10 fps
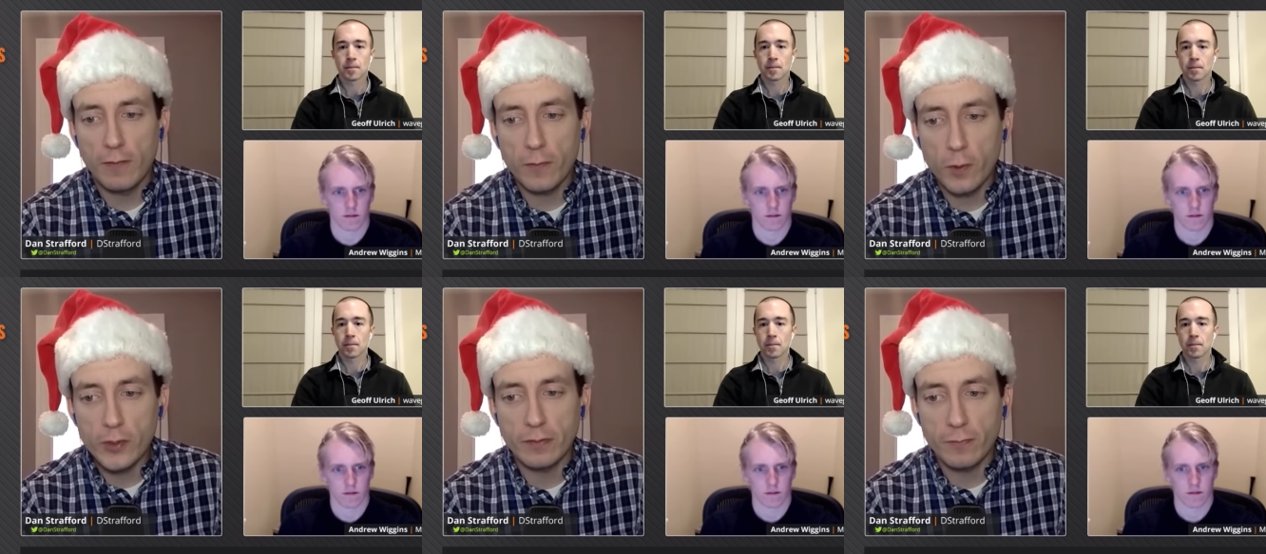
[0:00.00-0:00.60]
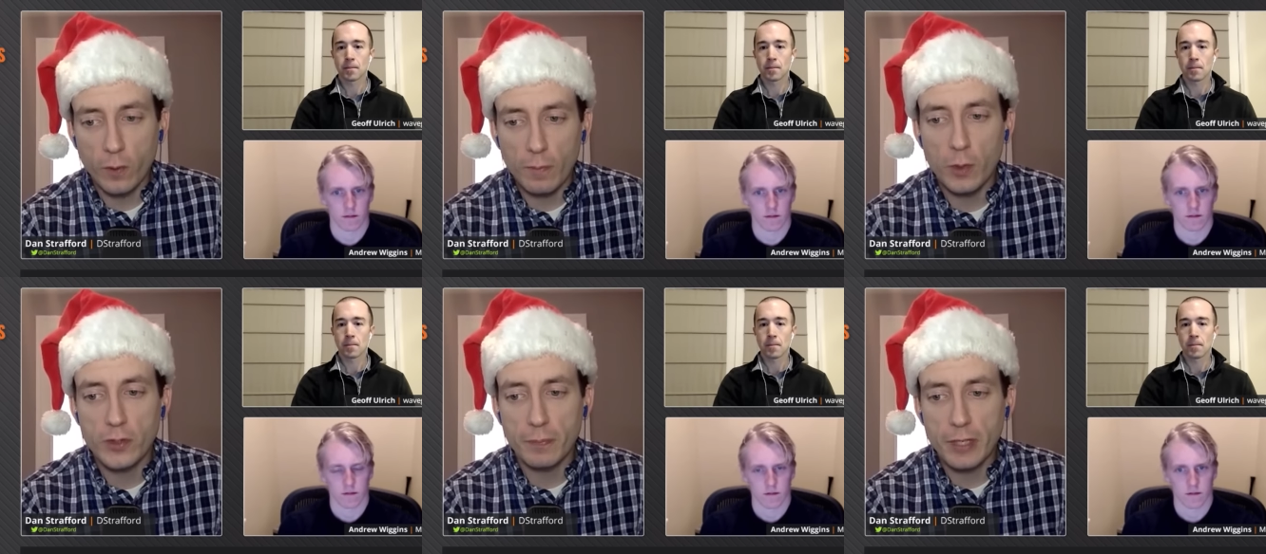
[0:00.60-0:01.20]
Speaker 1: Uh, first and
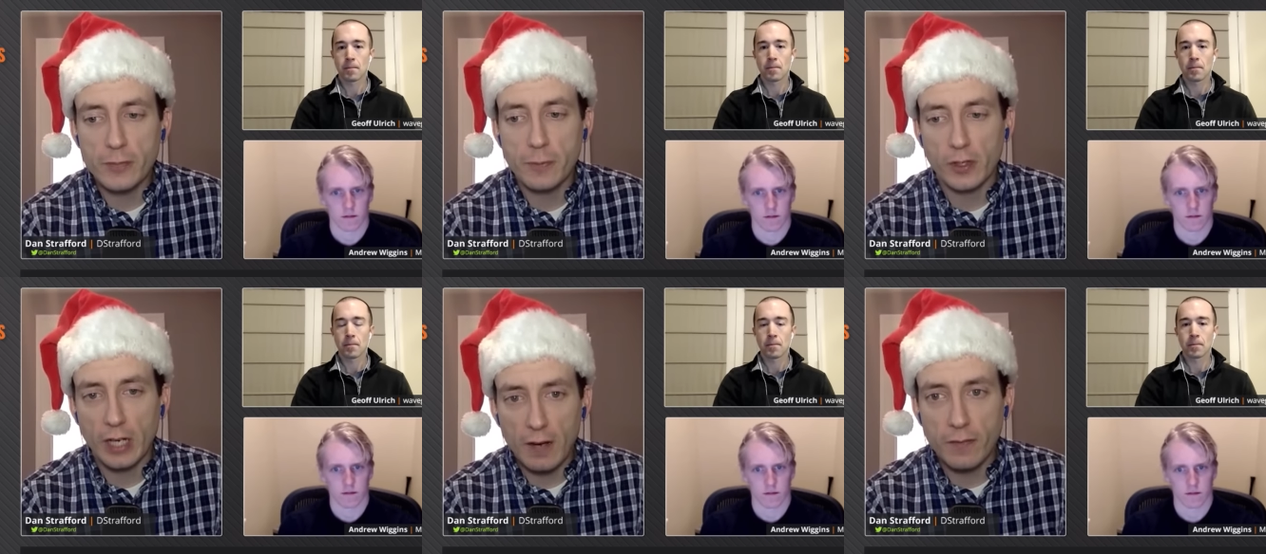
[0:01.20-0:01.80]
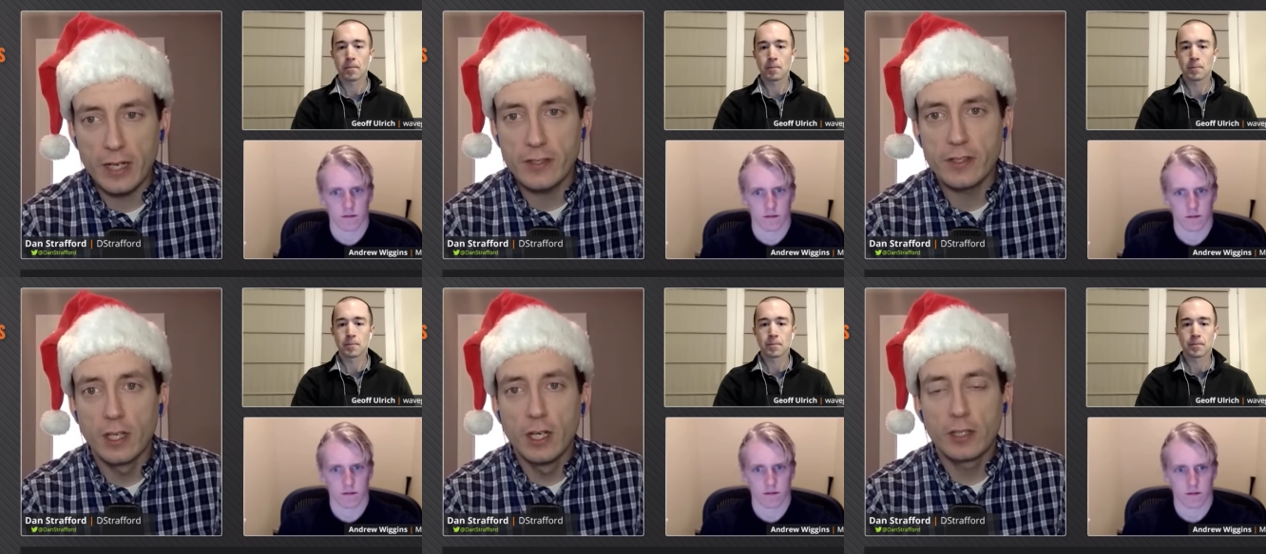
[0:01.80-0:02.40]
foremost, the Pittsburgh offense